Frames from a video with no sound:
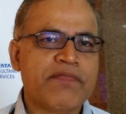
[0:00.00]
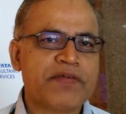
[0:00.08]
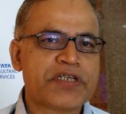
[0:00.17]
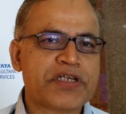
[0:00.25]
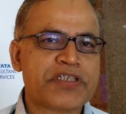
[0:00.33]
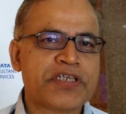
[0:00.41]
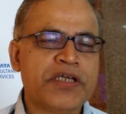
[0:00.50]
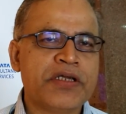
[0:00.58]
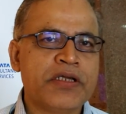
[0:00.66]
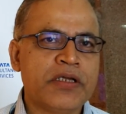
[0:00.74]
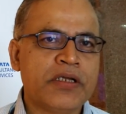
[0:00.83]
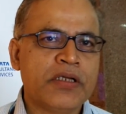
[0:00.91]
efficiency
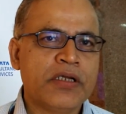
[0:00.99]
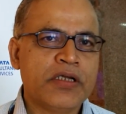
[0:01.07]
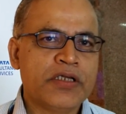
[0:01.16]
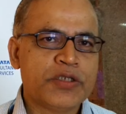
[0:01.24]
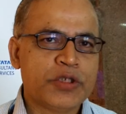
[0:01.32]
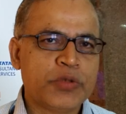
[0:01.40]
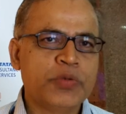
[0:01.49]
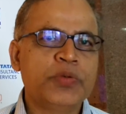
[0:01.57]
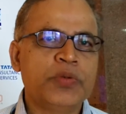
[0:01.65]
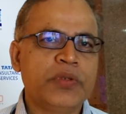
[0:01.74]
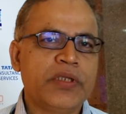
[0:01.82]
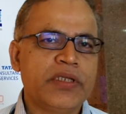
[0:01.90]
to
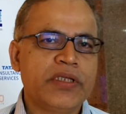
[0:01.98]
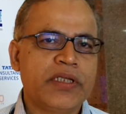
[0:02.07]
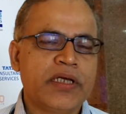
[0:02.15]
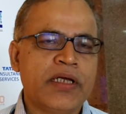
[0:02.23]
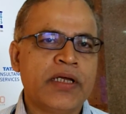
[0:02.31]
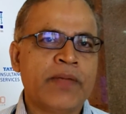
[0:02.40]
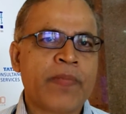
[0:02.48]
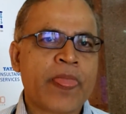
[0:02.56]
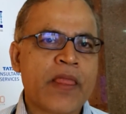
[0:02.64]
the